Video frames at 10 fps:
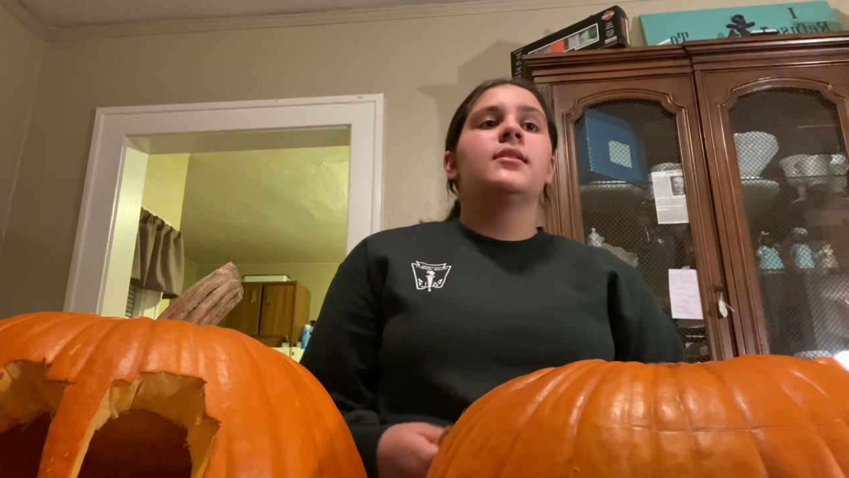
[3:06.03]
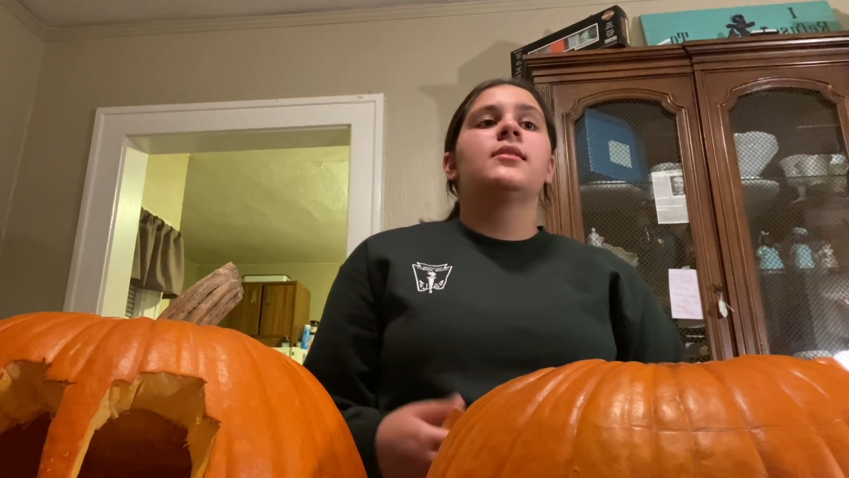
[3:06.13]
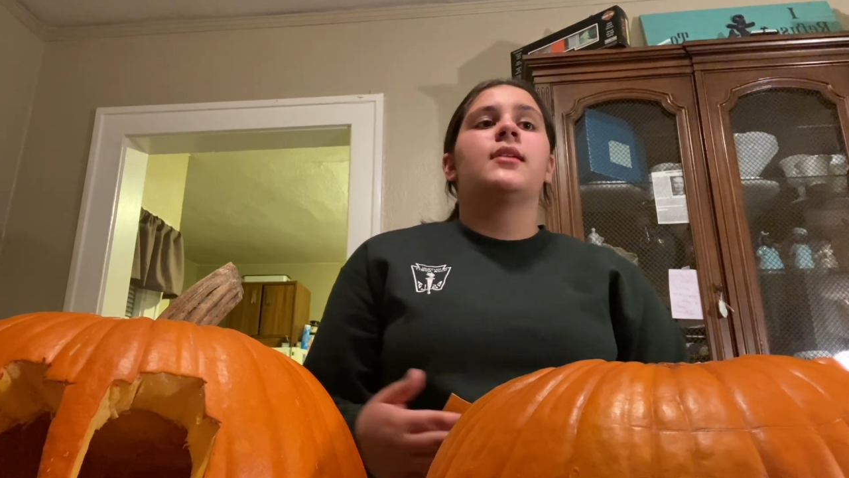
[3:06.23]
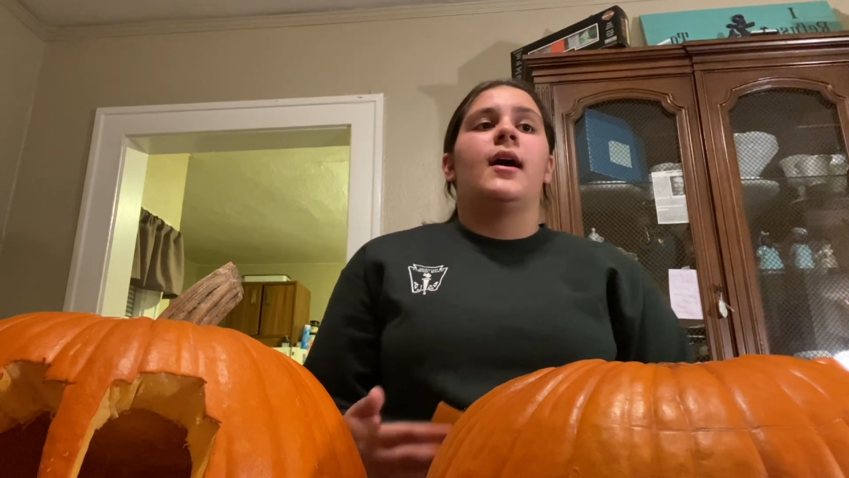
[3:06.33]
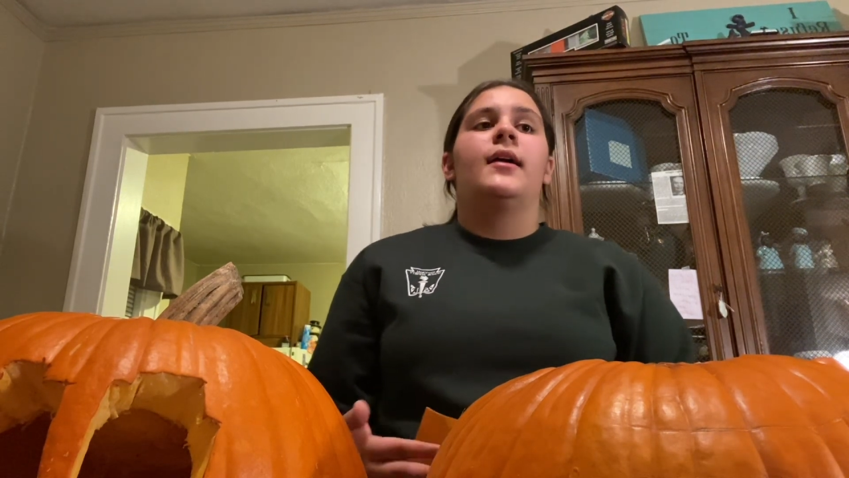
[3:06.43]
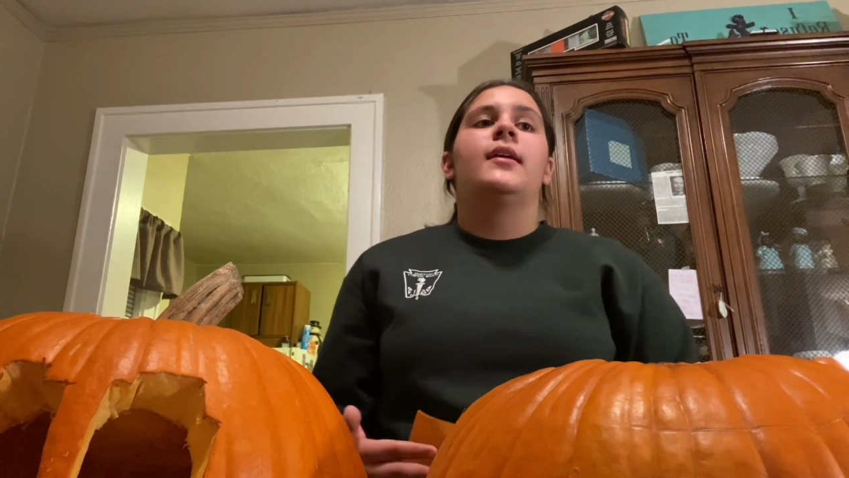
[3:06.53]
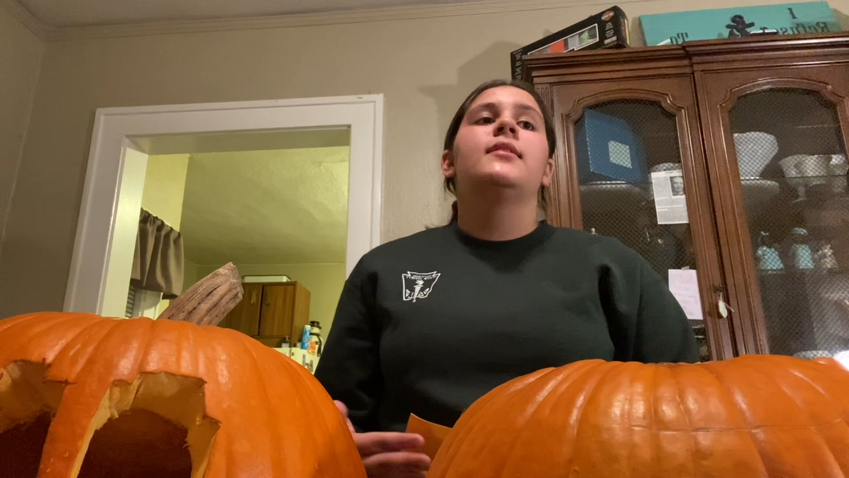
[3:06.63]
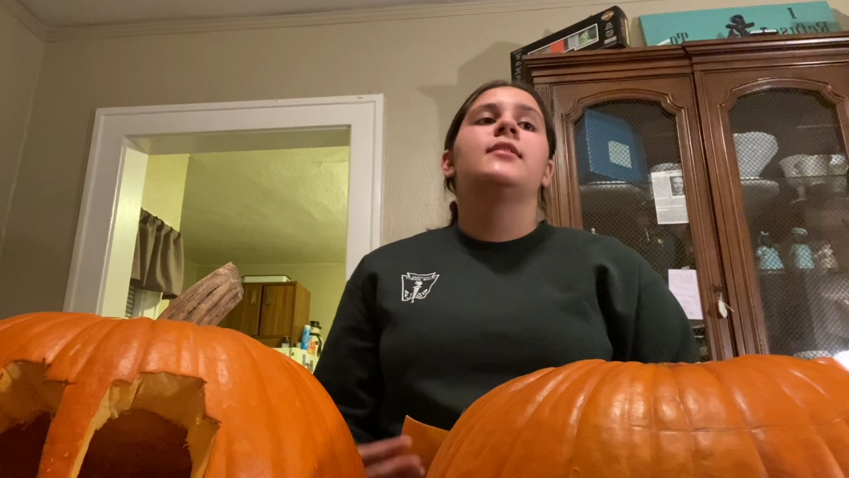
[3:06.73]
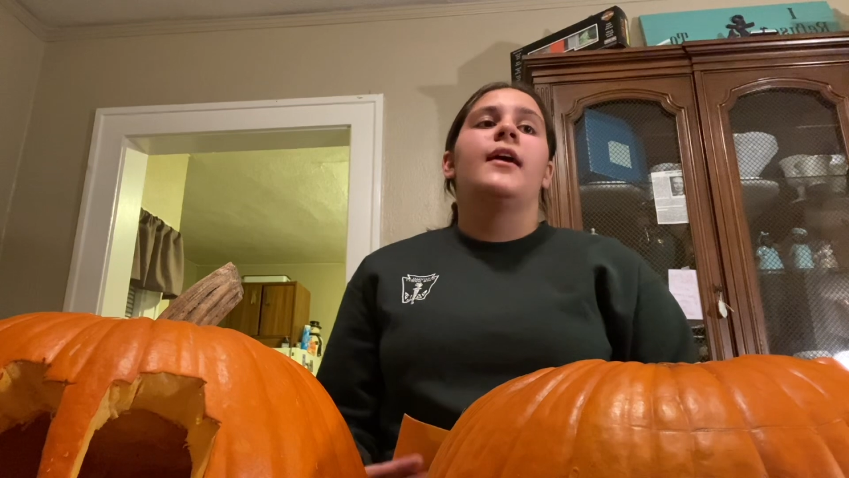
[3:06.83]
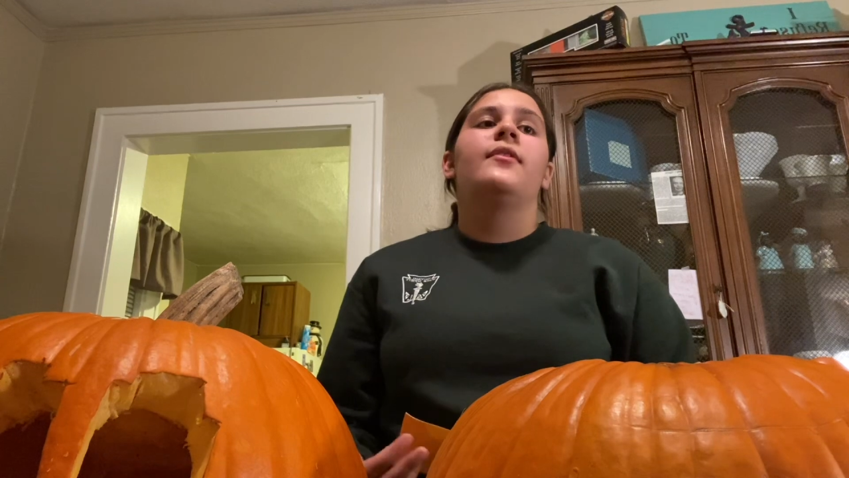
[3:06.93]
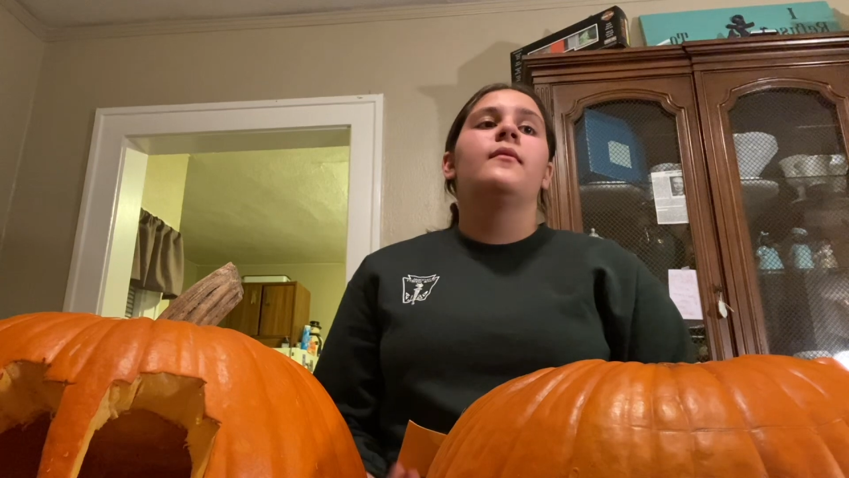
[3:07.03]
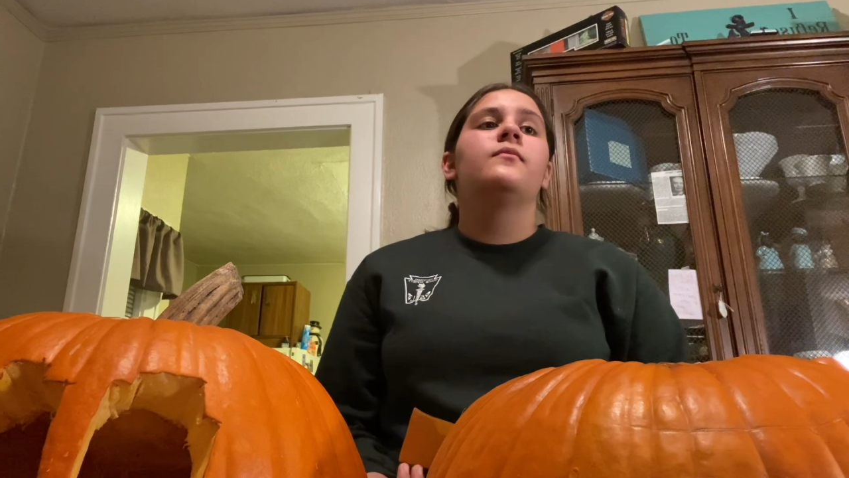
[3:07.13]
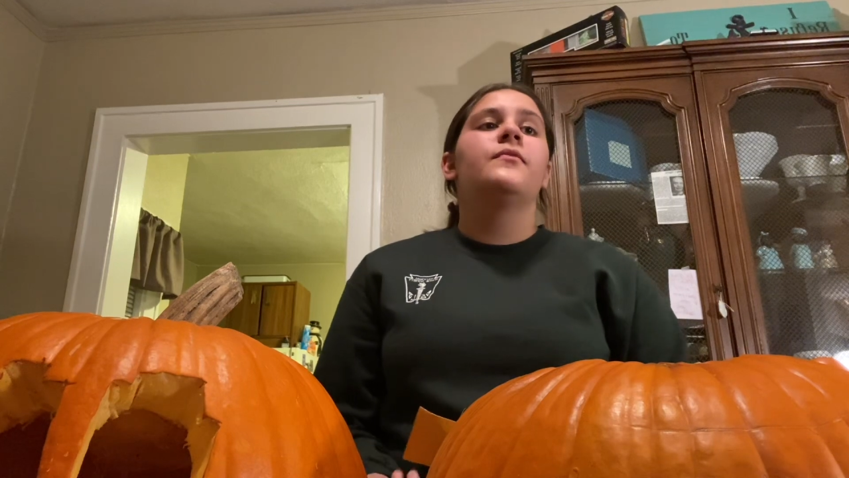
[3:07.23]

aside and save them